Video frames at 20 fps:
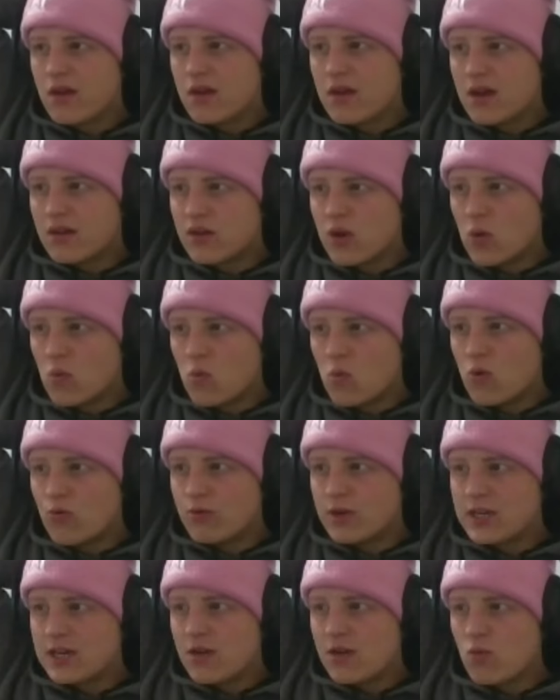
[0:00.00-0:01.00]
and don't
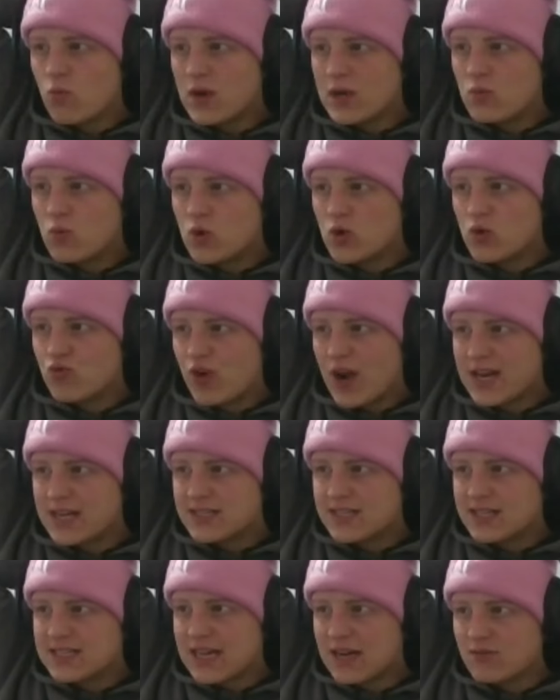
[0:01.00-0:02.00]
worry, we will rate
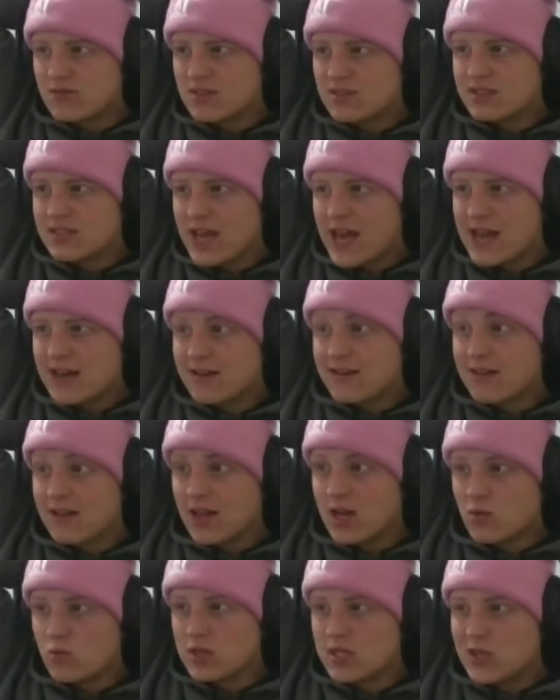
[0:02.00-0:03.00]
it out of 10
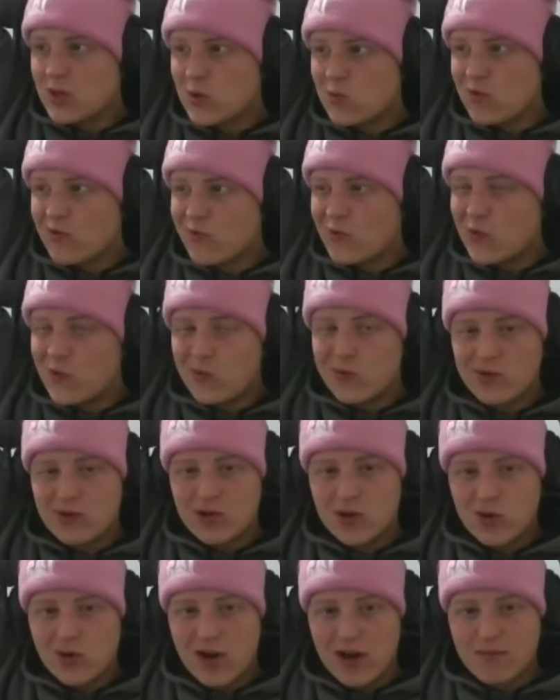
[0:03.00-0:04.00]
like we do with all
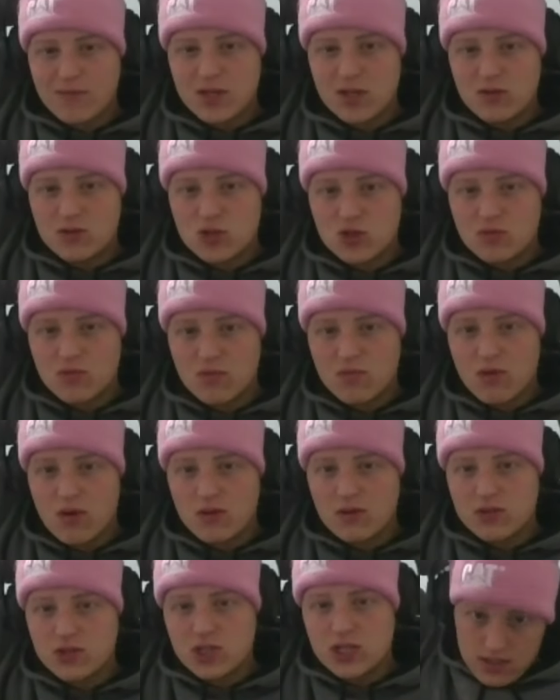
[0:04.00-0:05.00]
crap YouTube
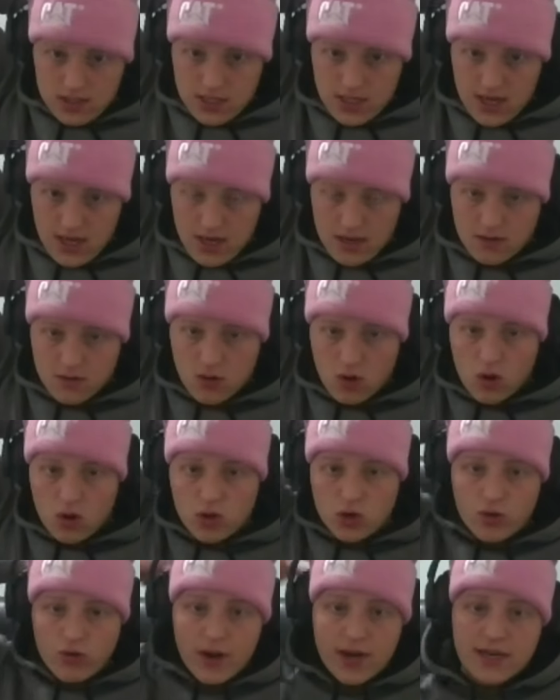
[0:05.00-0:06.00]
apologies. Yeah, not a
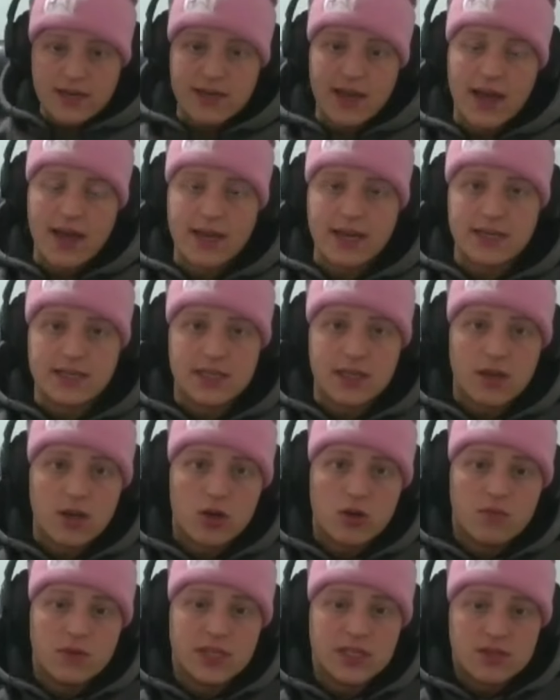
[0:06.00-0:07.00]
great day, is it,
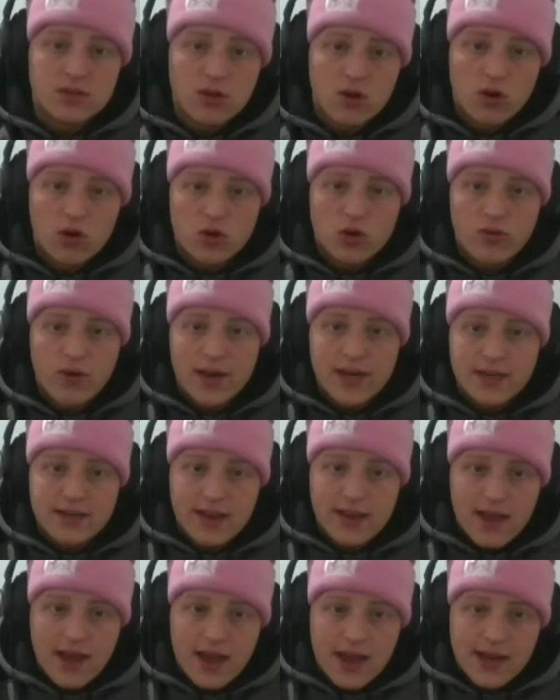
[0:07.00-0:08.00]
homies? Not a great
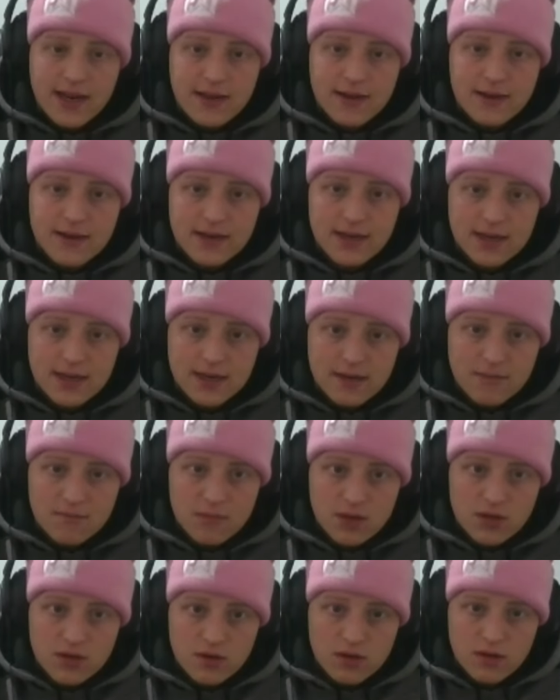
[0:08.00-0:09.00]
day. Um,
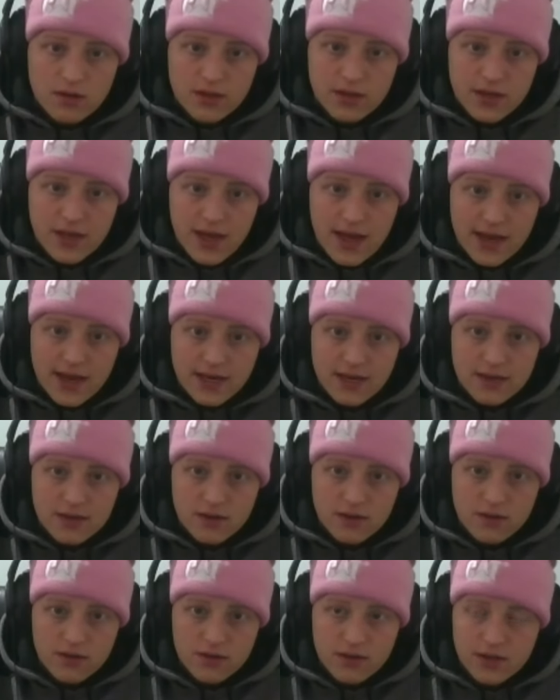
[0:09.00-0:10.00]
another day,
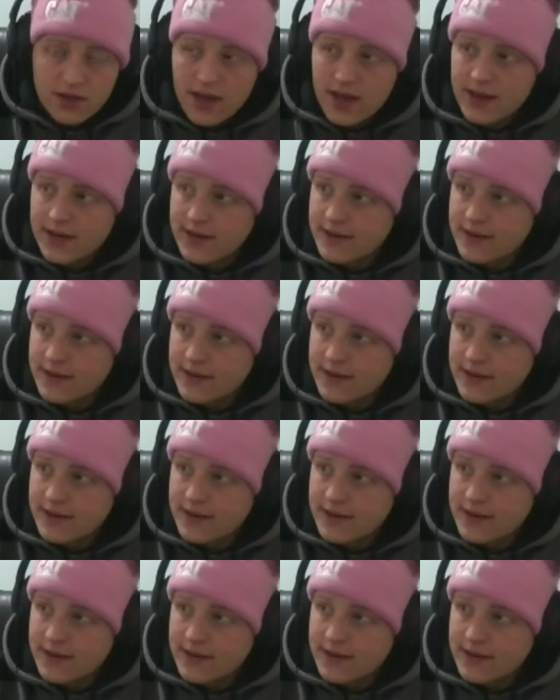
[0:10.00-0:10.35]
another day.